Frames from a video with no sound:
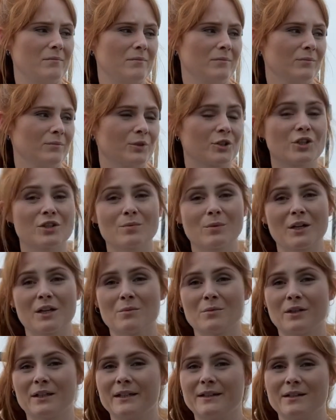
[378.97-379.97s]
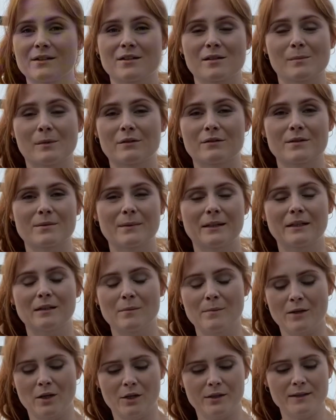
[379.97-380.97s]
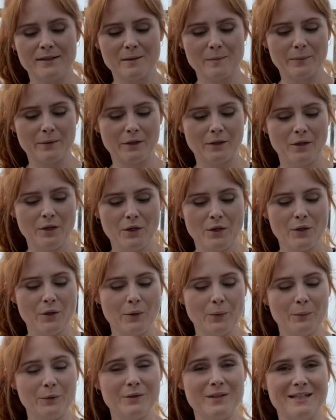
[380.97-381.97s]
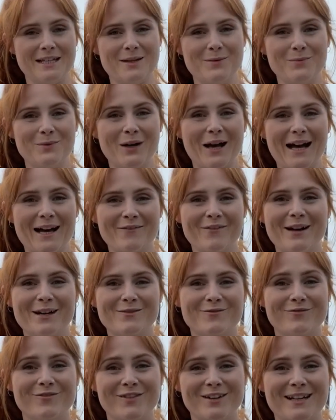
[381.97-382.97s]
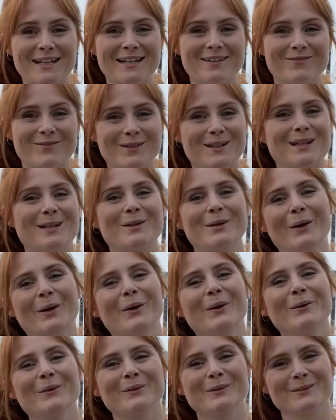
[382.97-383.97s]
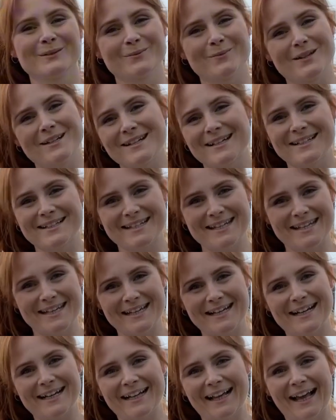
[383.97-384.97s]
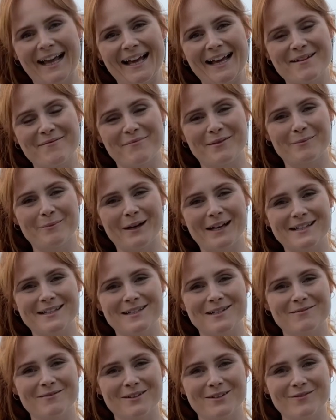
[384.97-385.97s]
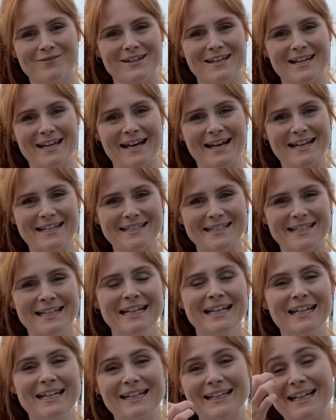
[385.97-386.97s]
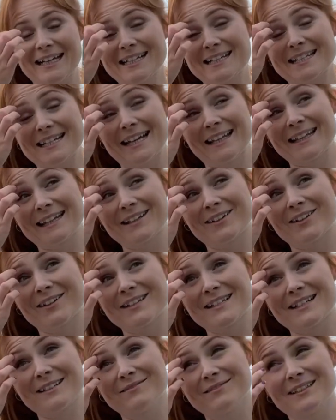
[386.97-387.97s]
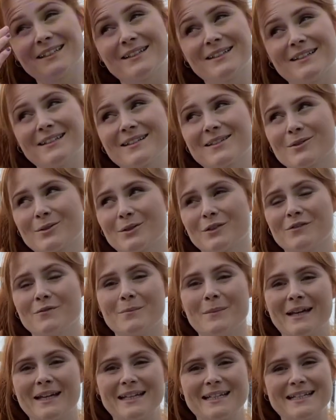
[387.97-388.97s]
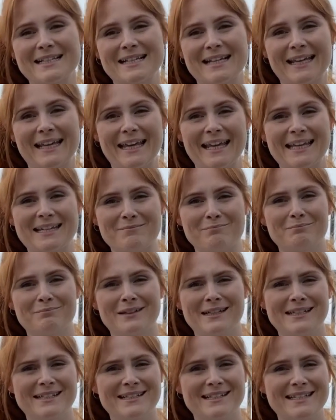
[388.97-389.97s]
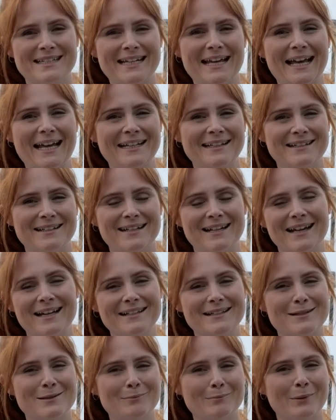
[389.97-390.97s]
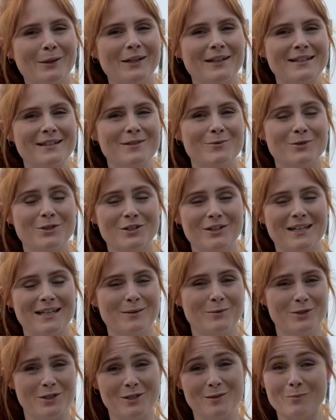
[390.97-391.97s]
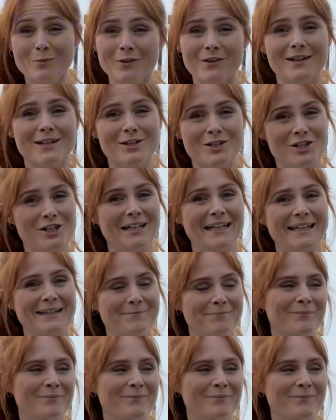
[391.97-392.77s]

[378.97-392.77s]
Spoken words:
which is what you want in the summer as well, to be honest. But we'll see. We have had really cold winters here the past 2 or 3 years. Last year I think it got down to sort of -8, -10 at some points, which is pretty chilly.